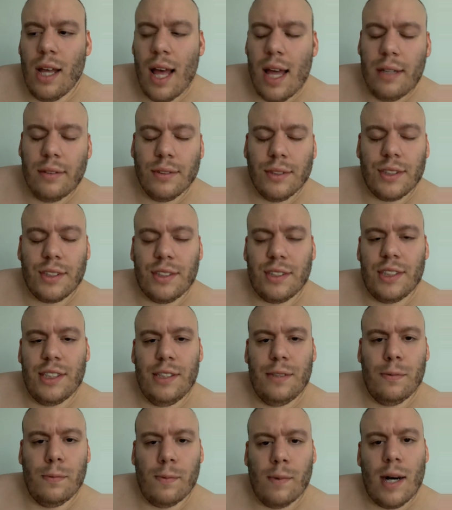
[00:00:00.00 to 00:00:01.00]
I don't
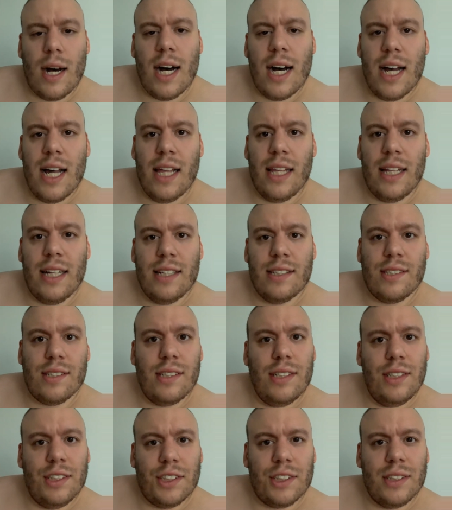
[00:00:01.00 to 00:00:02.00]
see why that's
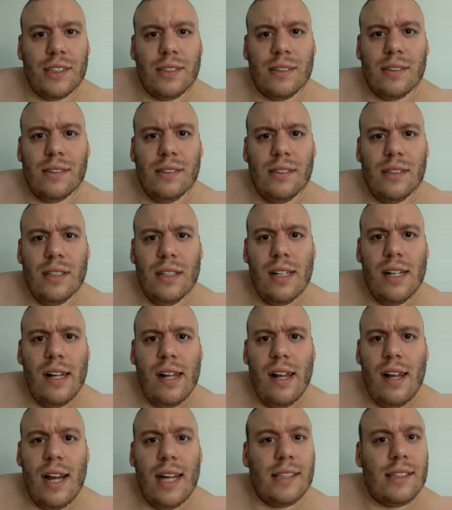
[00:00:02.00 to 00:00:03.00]
an issue.
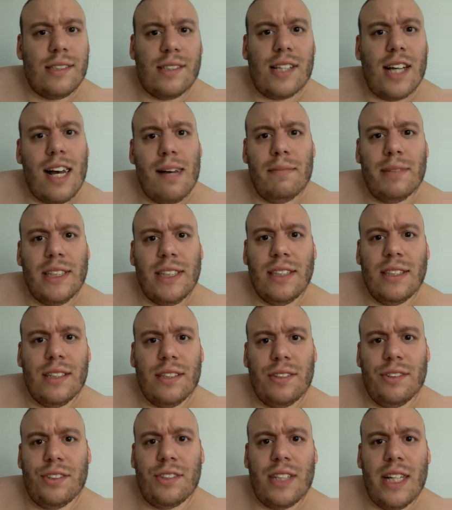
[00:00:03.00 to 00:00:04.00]
At the time, I didn't
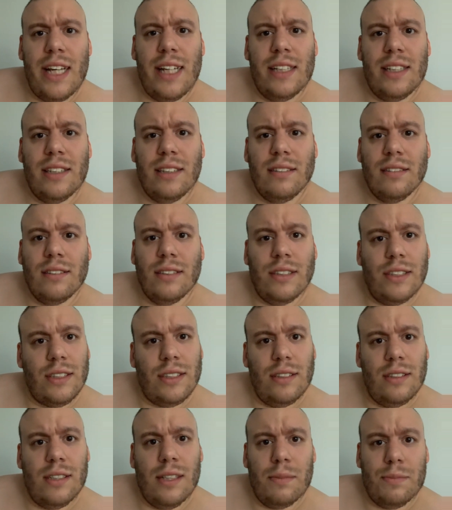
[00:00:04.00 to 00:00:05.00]
understand it
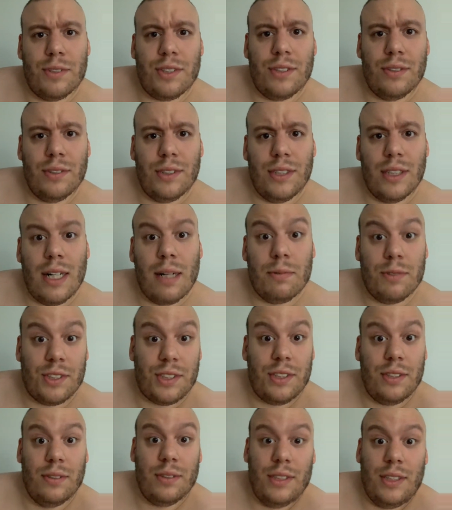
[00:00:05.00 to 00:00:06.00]
because I was
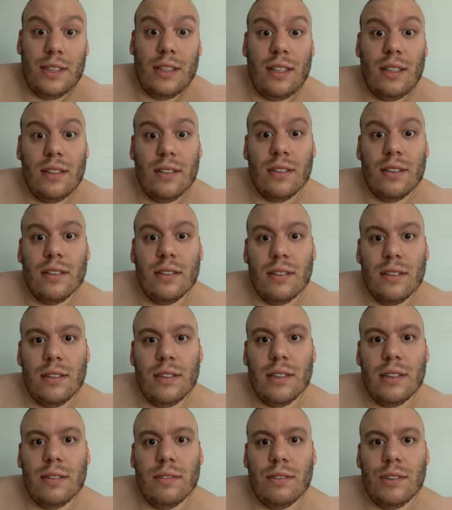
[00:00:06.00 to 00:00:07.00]
still young,
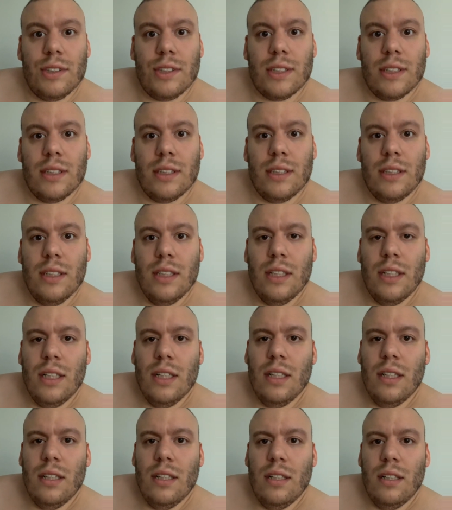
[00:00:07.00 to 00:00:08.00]
and shit.
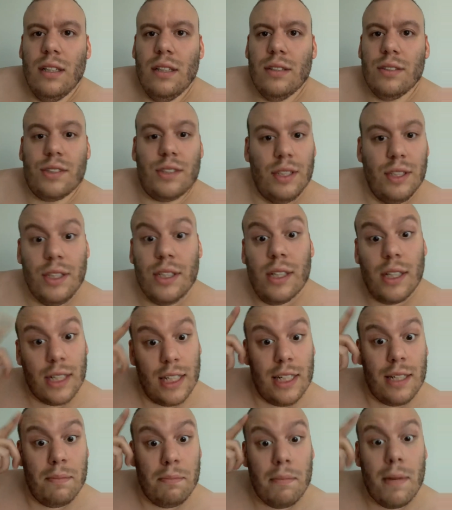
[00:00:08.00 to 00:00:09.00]
It's young
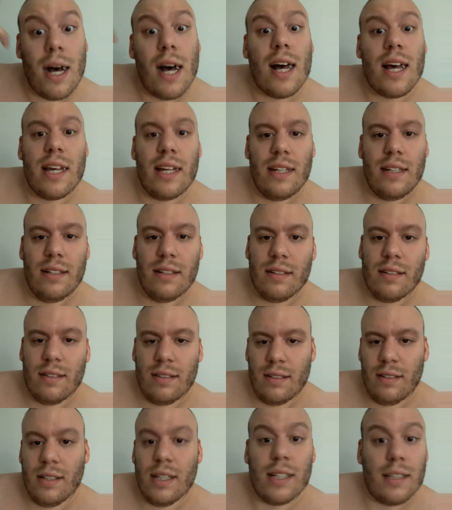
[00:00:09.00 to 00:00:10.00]
in the mind,
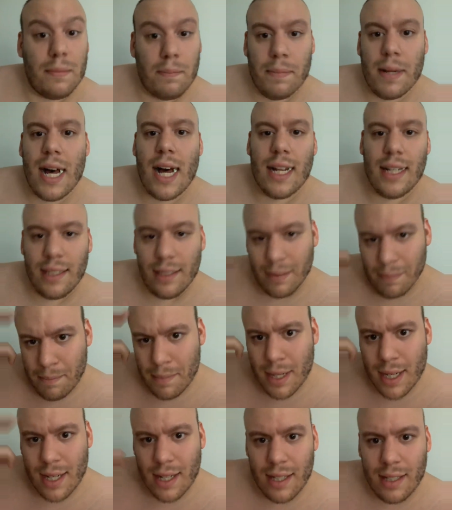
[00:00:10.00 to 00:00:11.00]
not the body, the
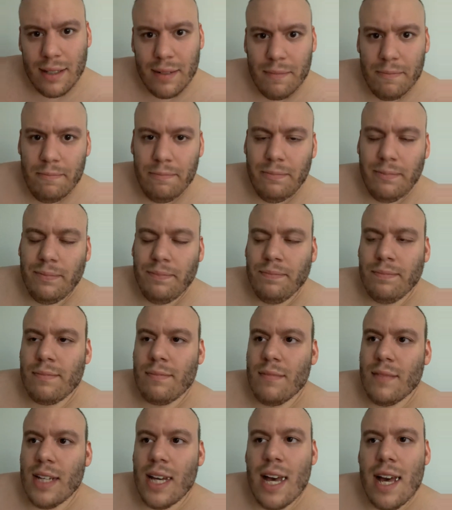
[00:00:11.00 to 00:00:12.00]
mind.
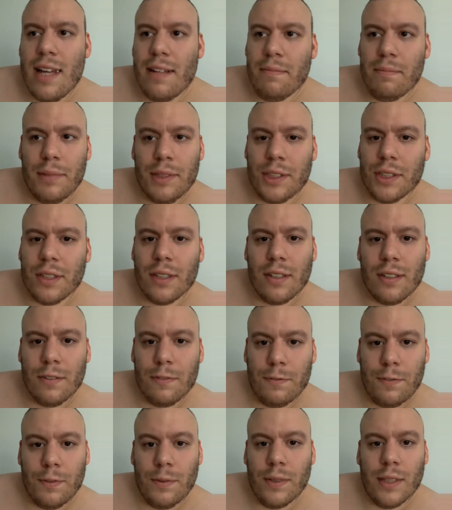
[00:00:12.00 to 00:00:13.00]
I hadn't
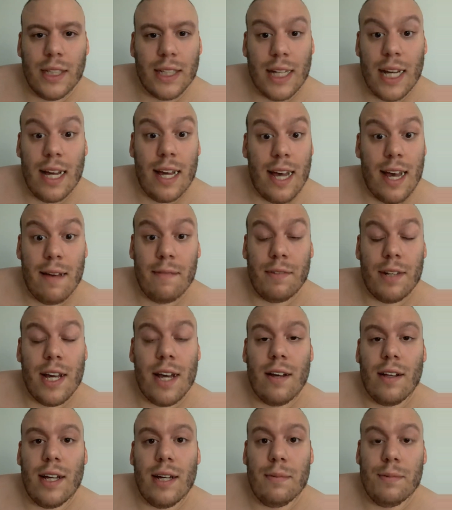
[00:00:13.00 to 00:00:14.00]
matured full like I have
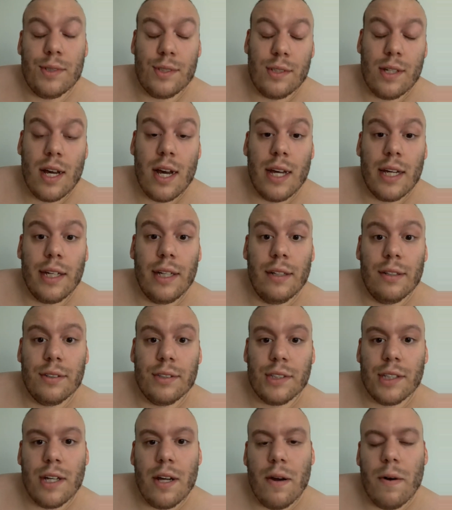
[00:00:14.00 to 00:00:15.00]
now. That was 9
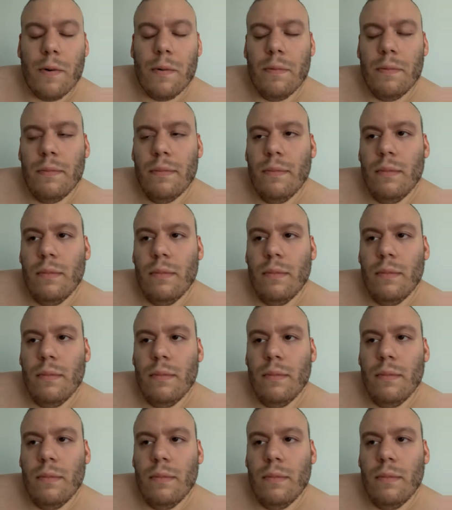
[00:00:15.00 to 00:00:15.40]
years ago.